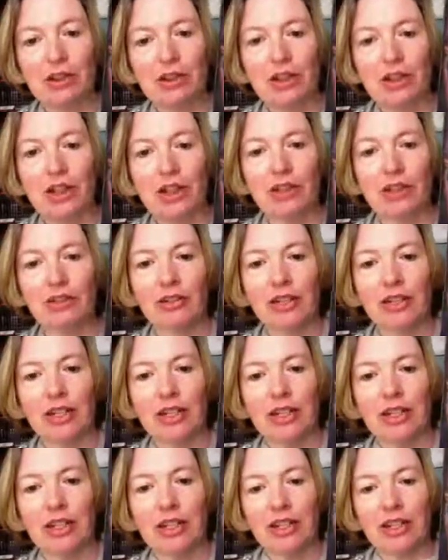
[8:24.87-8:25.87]
So
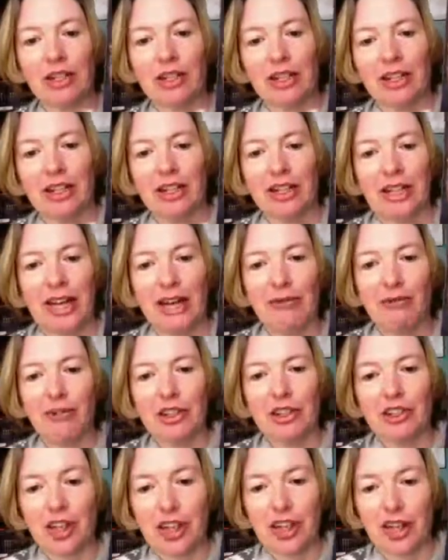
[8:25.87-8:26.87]

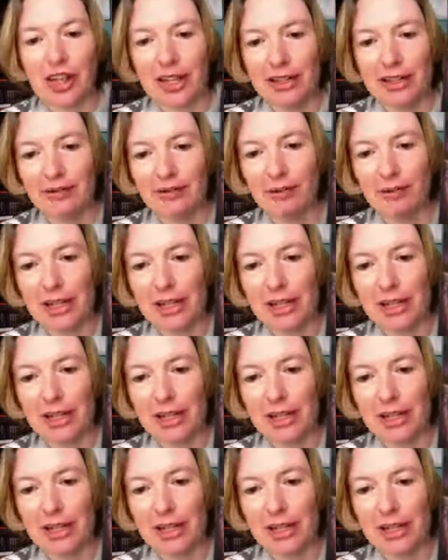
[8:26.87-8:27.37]
every day